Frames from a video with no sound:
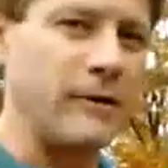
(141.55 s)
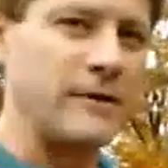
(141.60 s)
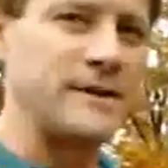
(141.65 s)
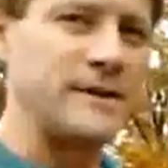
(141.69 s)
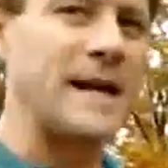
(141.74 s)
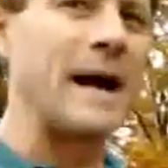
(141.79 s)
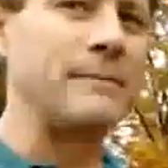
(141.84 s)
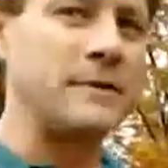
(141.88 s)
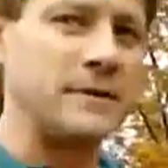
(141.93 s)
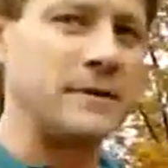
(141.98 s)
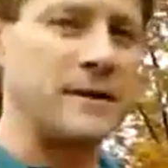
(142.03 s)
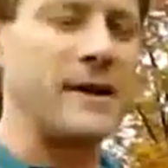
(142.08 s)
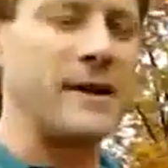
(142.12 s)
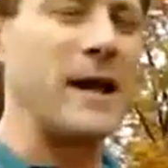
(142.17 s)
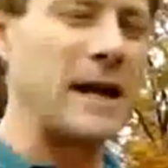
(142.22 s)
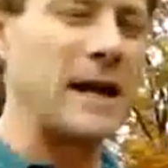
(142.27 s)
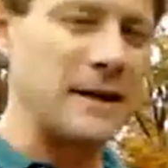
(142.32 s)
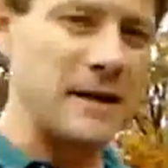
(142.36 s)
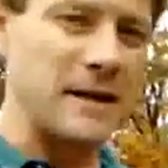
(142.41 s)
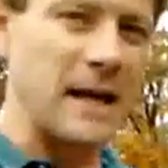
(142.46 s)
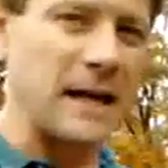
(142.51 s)
They're
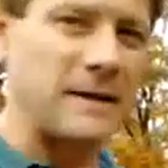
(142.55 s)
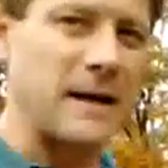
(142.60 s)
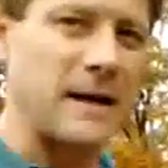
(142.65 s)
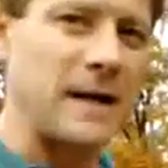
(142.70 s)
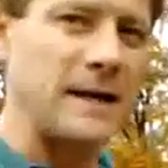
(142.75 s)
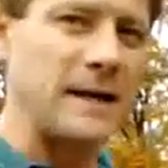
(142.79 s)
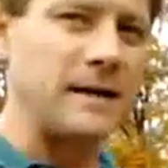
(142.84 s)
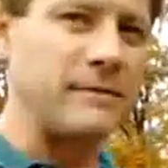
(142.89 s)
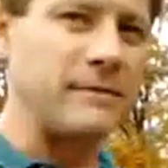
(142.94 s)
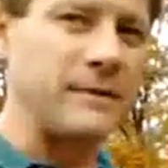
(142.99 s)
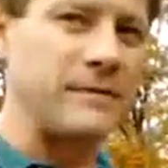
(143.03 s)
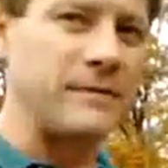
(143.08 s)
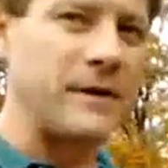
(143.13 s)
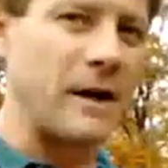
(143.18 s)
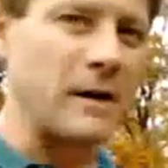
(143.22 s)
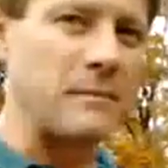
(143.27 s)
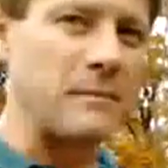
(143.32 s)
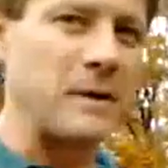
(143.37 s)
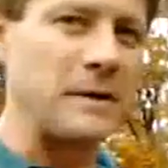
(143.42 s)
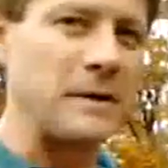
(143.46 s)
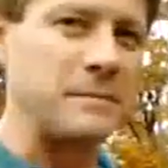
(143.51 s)
adapted to that kind of
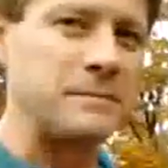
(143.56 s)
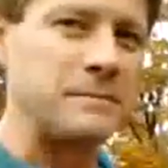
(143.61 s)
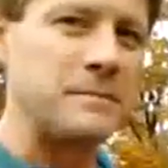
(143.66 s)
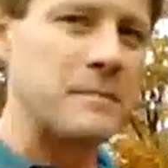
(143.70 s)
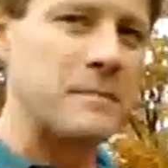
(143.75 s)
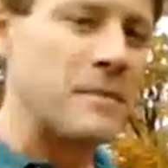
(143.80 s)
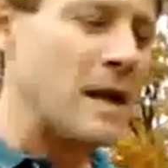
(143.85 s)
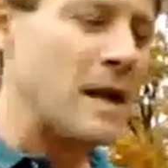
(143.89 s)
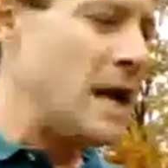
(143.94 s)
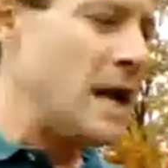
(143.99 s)
environment.